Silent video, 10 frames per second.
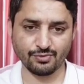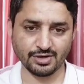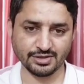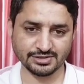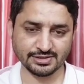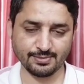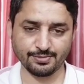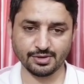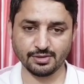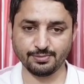For
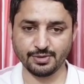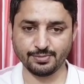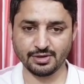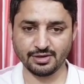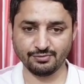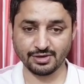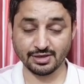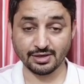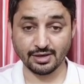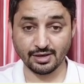example, people living
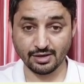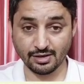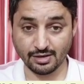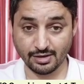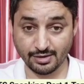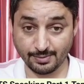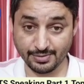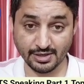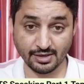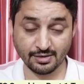in
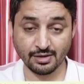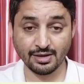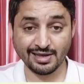Arabia